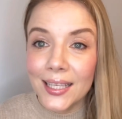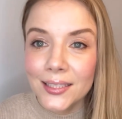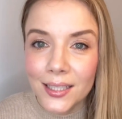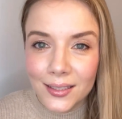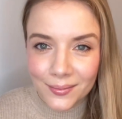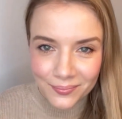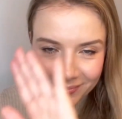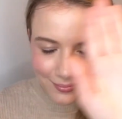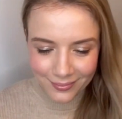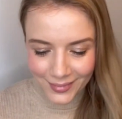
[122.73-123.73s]
that's it.
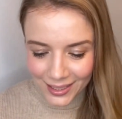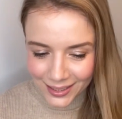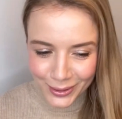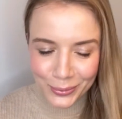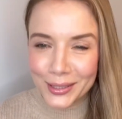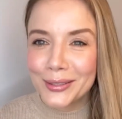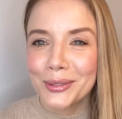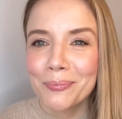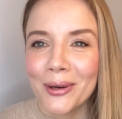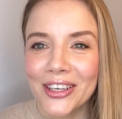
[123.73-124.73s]
That's it with the
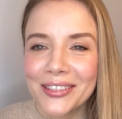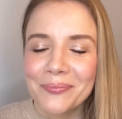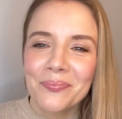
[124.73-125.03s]
good part.